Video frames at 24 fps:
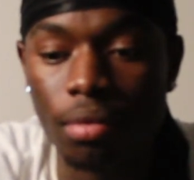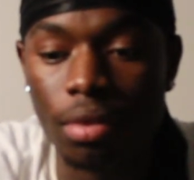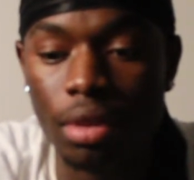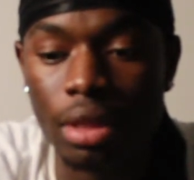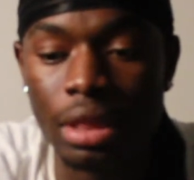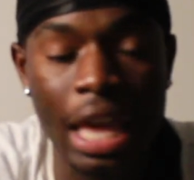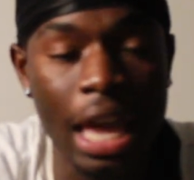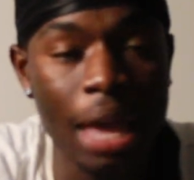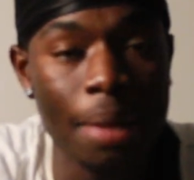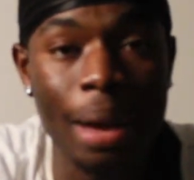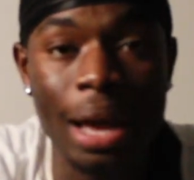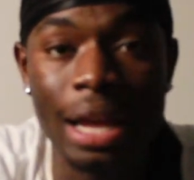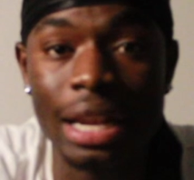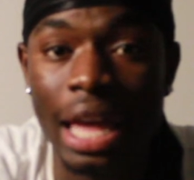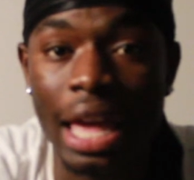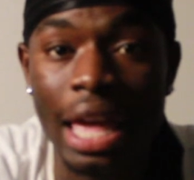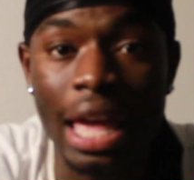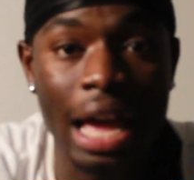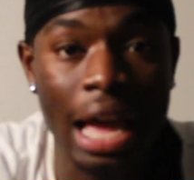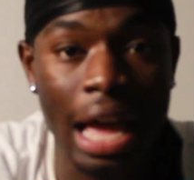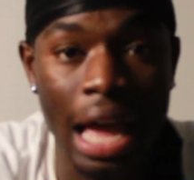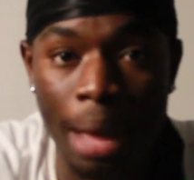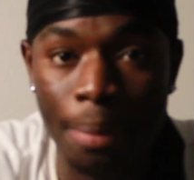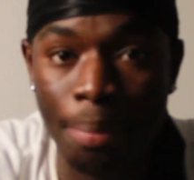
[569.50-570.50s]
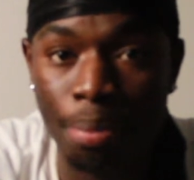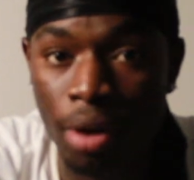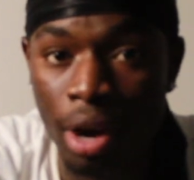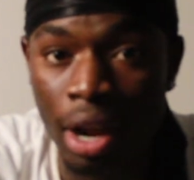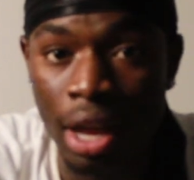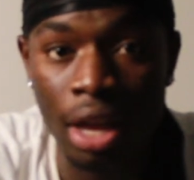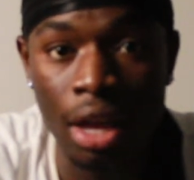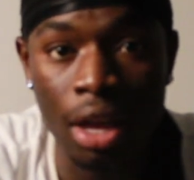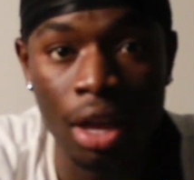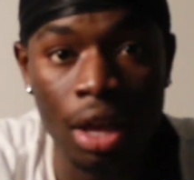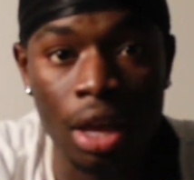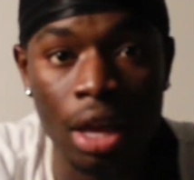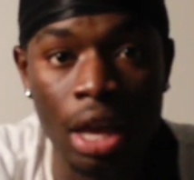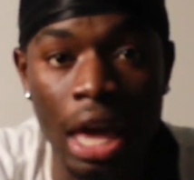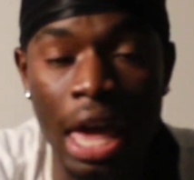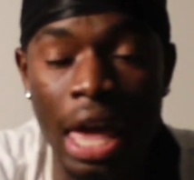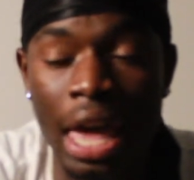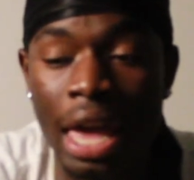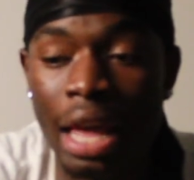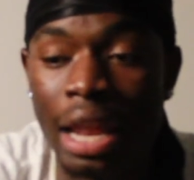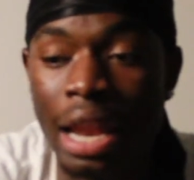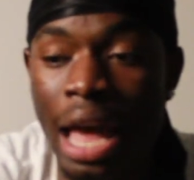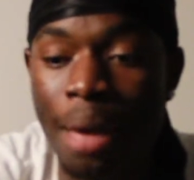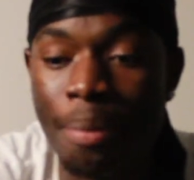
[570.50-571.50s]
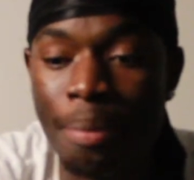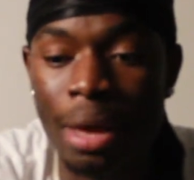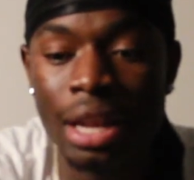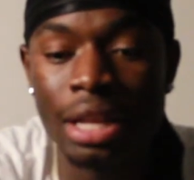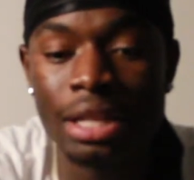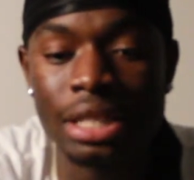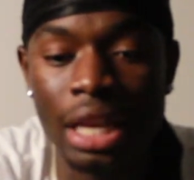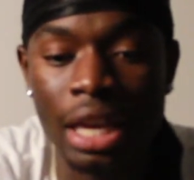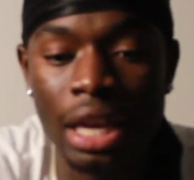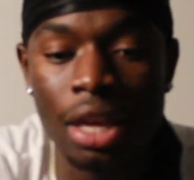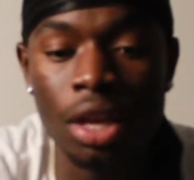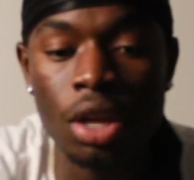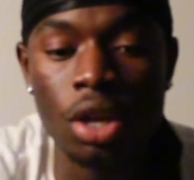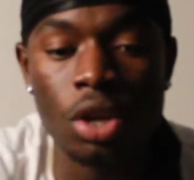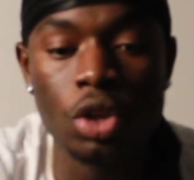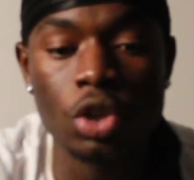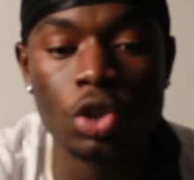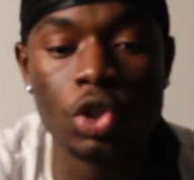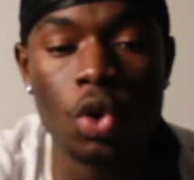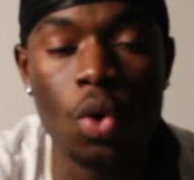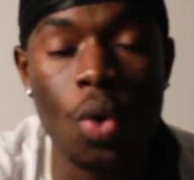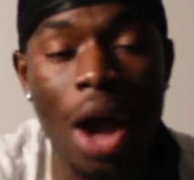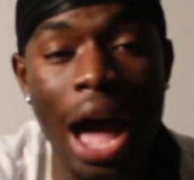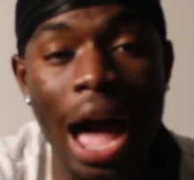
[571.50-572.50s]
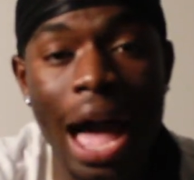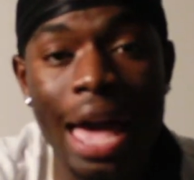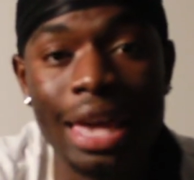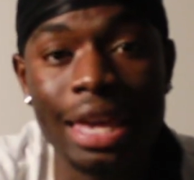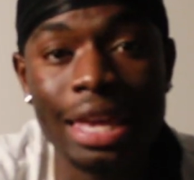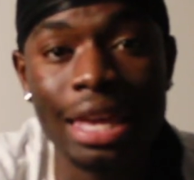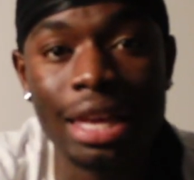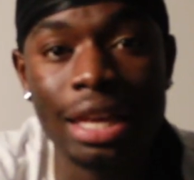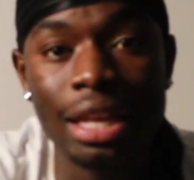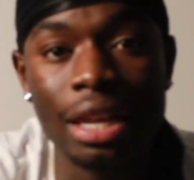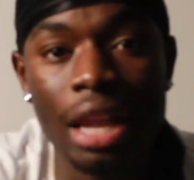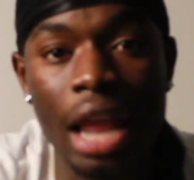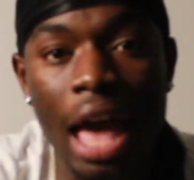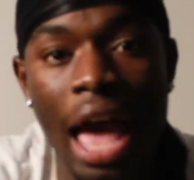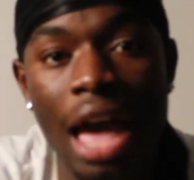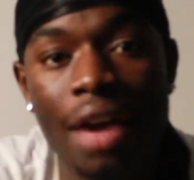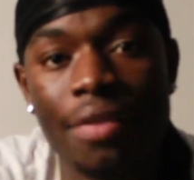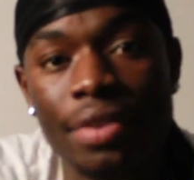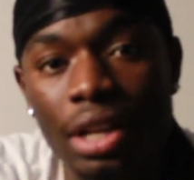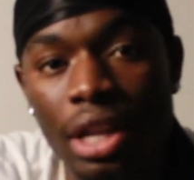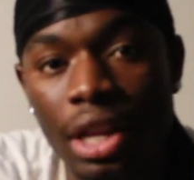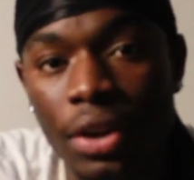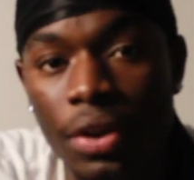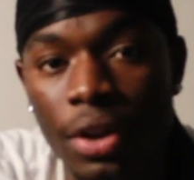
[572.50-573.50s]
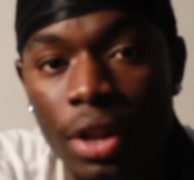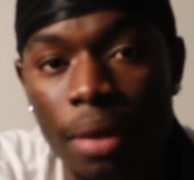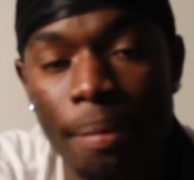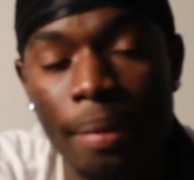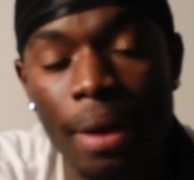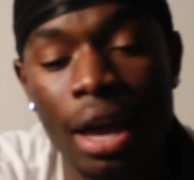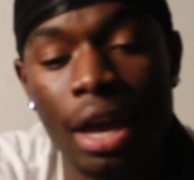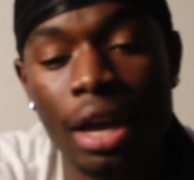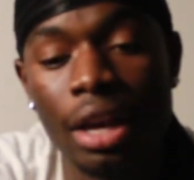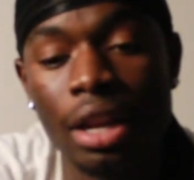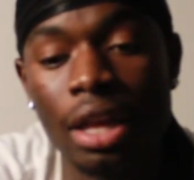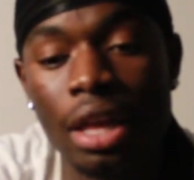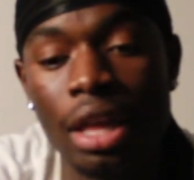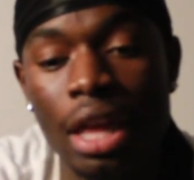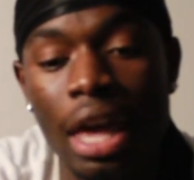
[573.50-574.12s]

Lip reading: Day by day, I pray and I meditate so I can have clarity in mind.